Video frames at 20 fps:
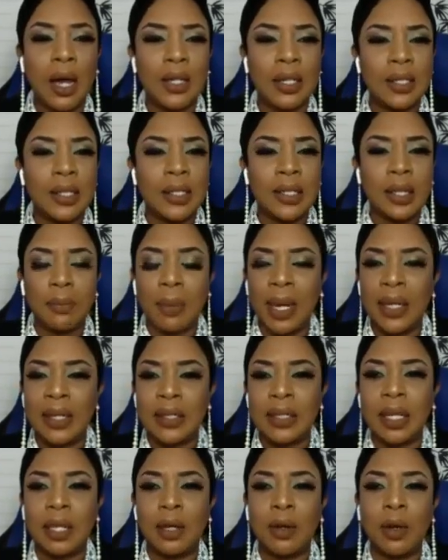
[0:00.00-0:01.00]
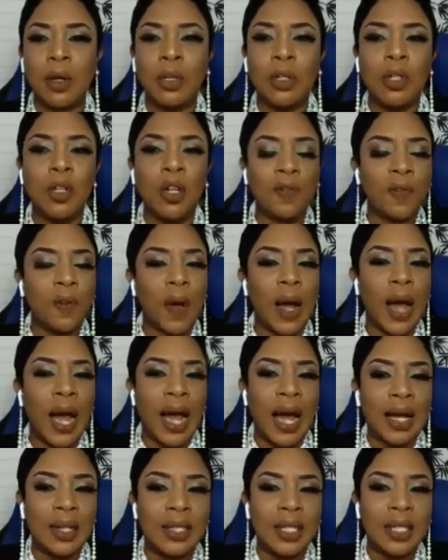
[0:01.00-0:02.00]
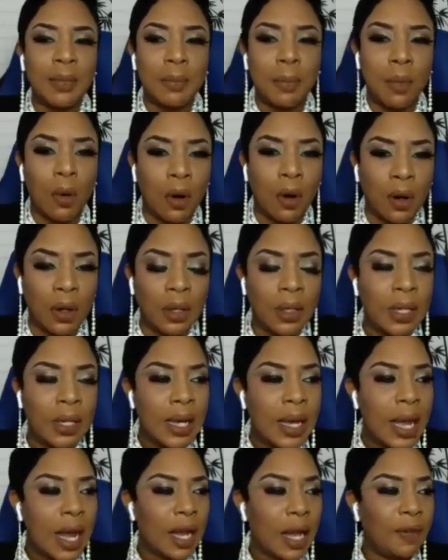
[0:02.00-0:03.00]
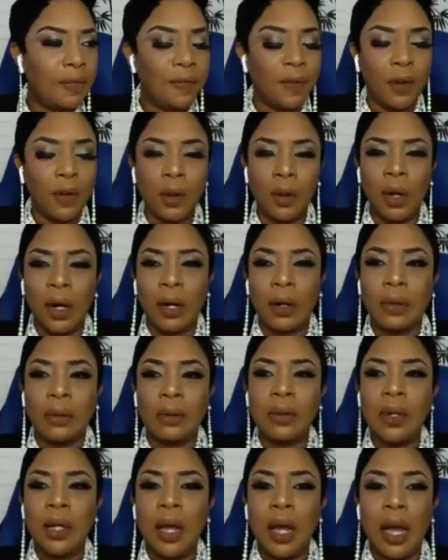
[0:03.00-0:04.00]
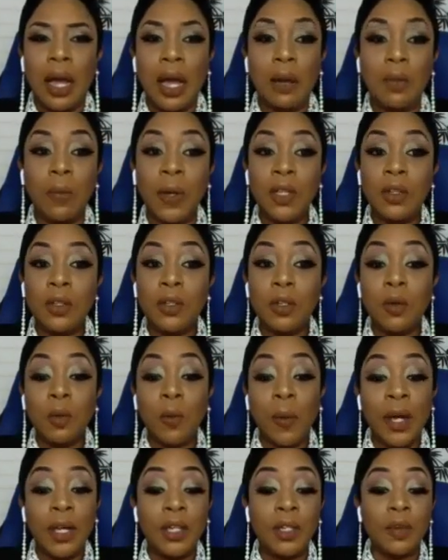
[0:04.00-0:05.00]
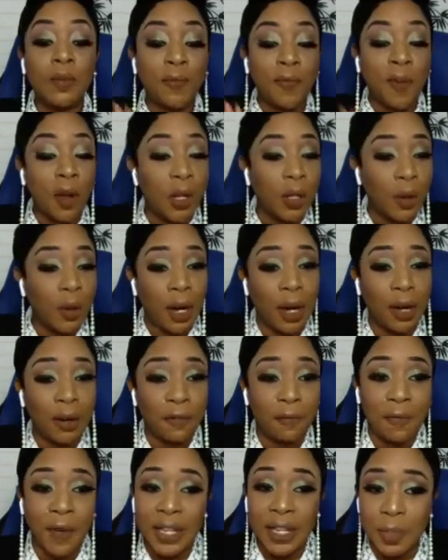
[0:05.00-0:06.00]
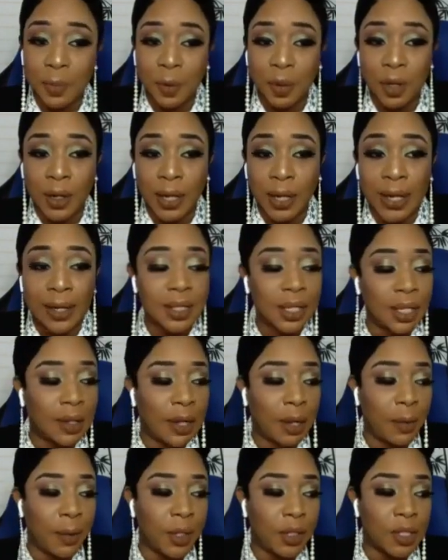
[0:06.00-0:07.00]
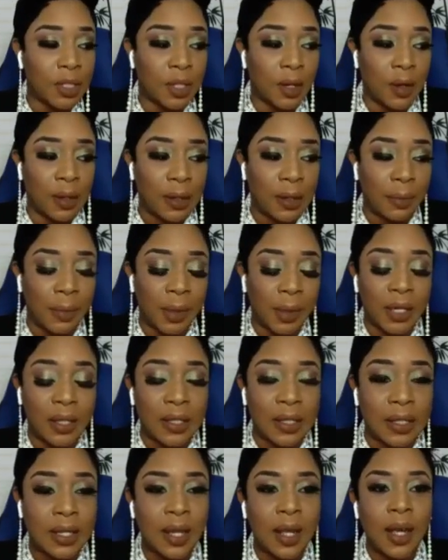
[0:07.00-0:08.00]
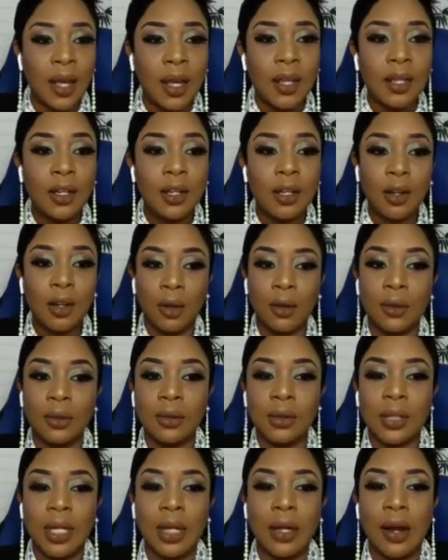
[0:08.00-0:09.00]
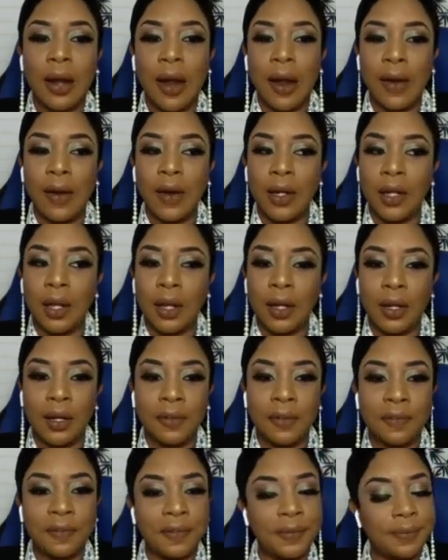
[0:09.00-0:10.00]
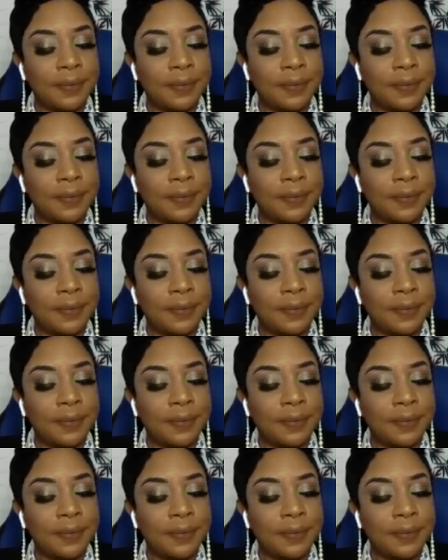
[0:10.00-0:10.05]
This is amazing. And look for Artie more and follow her. When you follow her on Facebook, okay, tell her where you saw her, because there are a lot of